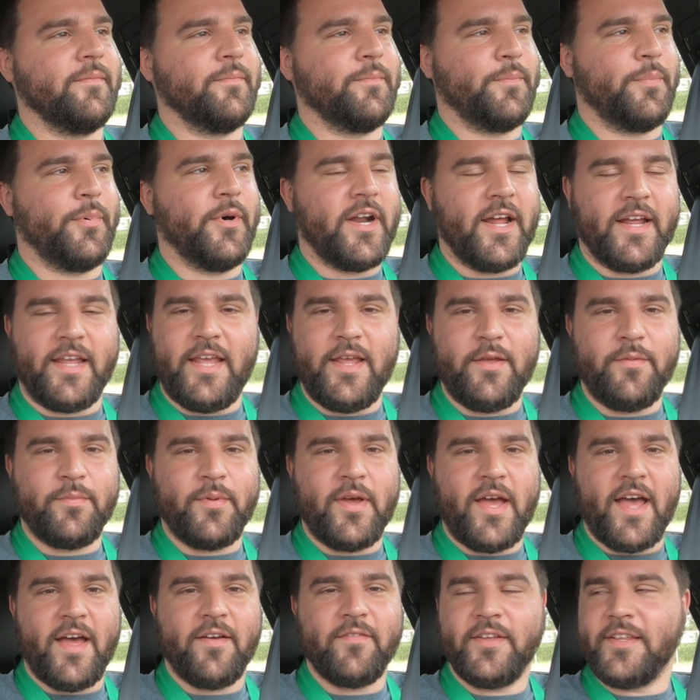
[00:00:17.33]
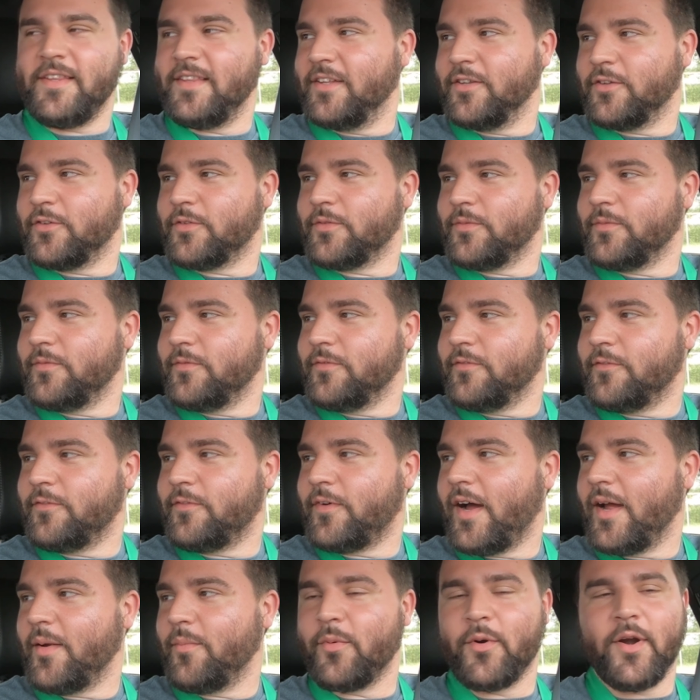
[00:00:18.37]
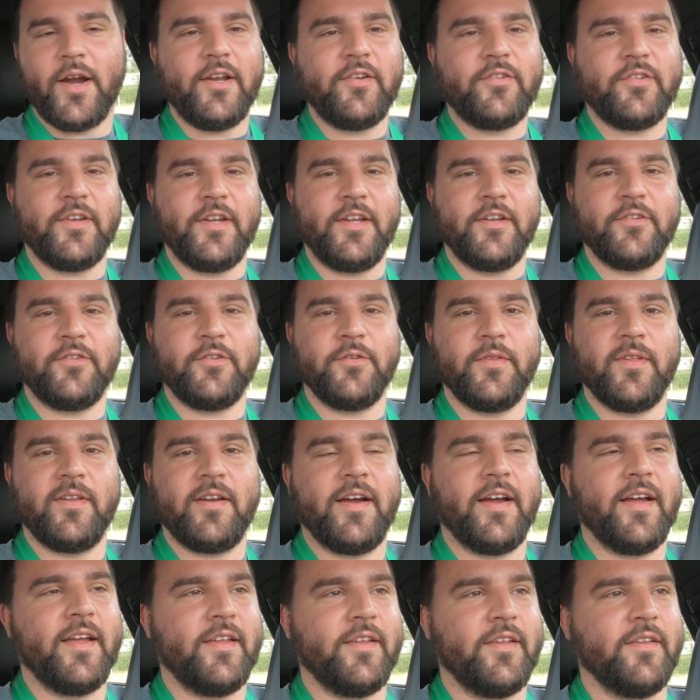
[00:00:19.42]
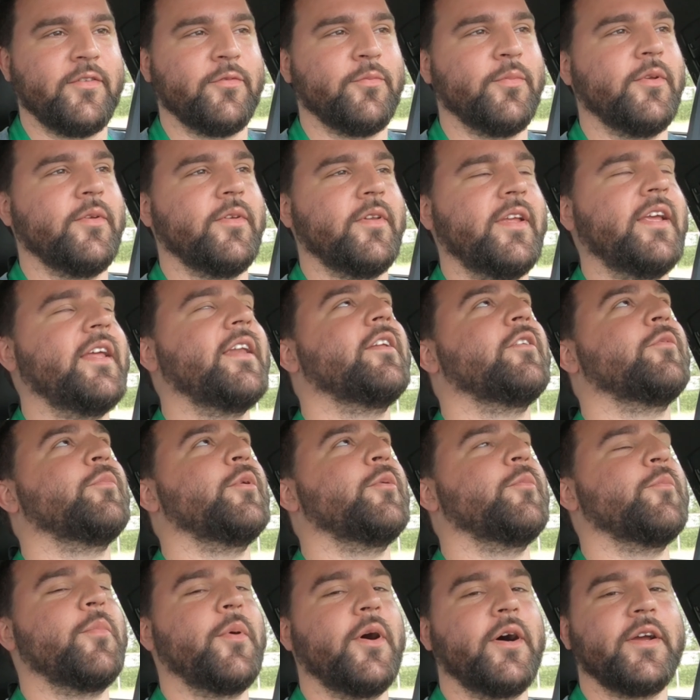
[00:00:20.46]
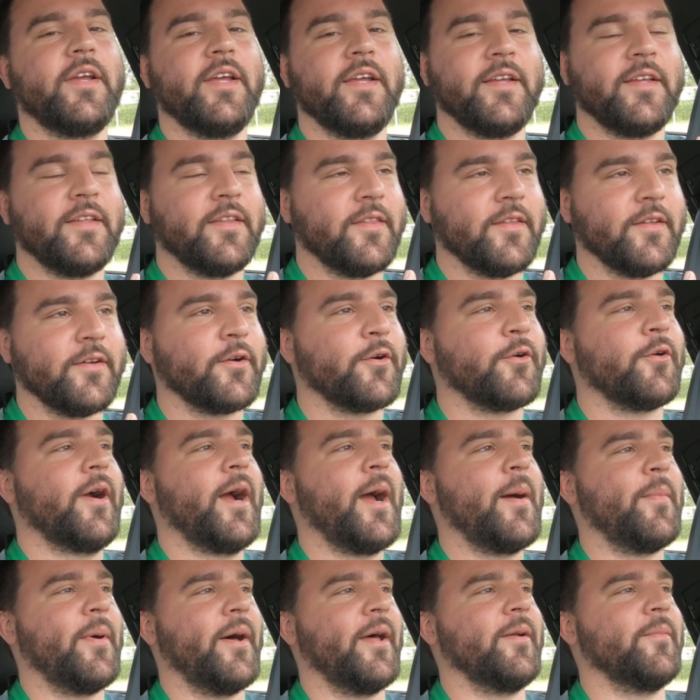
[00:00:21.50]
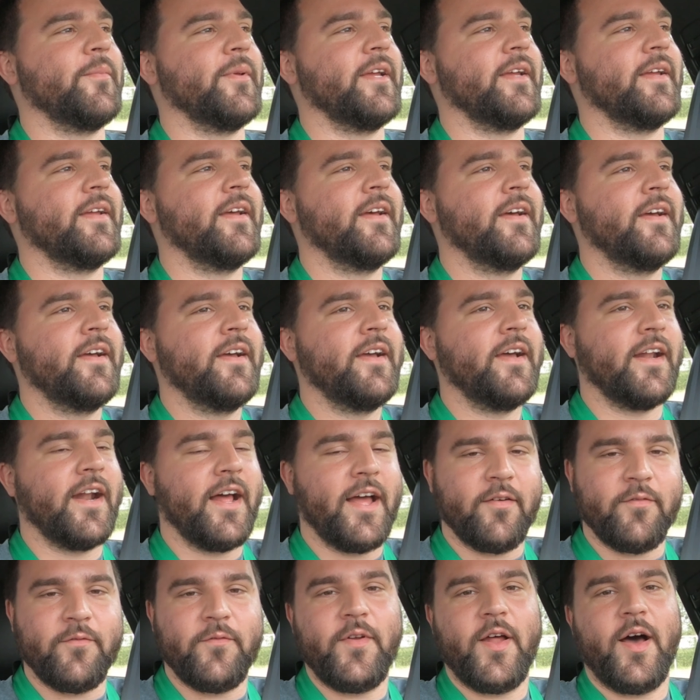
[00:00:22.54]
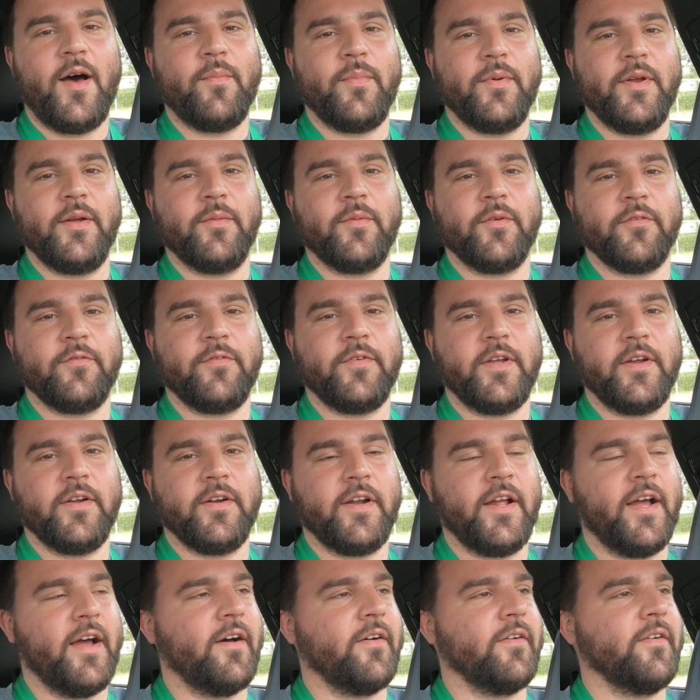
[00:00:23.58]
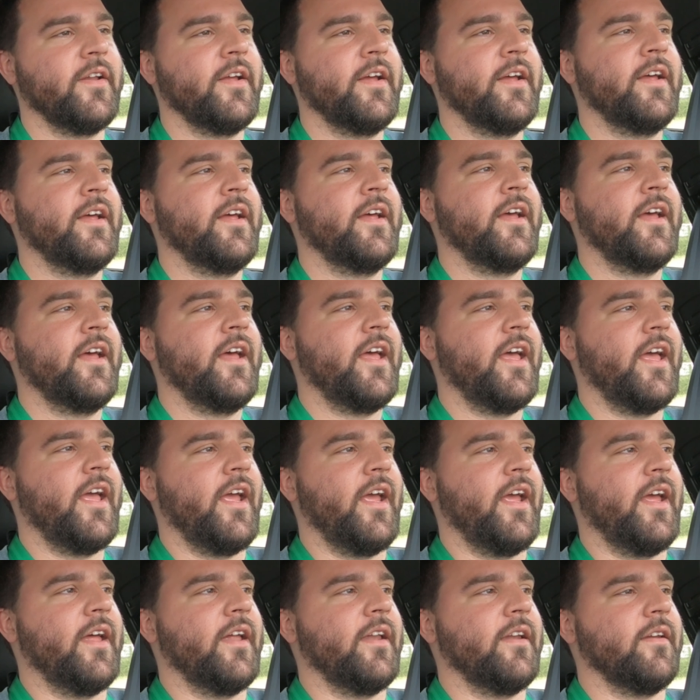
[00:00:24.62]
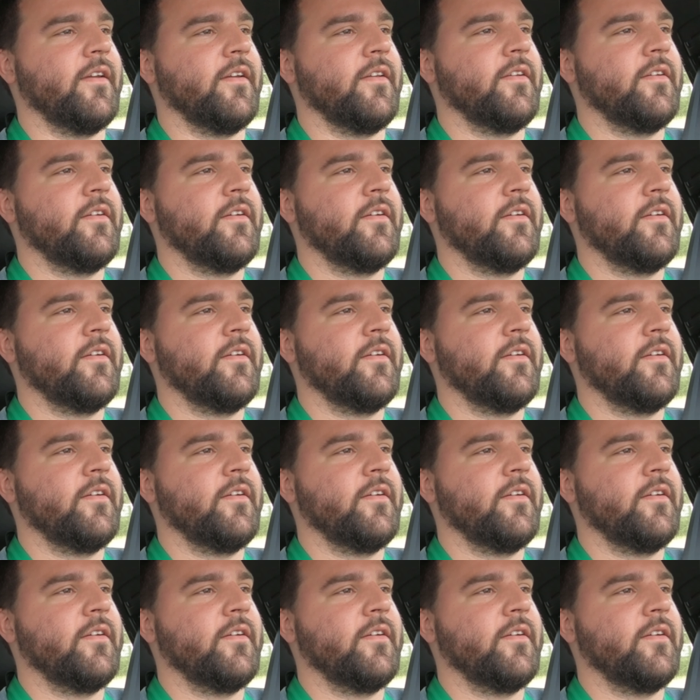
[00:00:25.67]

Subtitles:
but I keep having this vibration issue that it has been bugging the crap out of me, and I have not been able to figure it out. And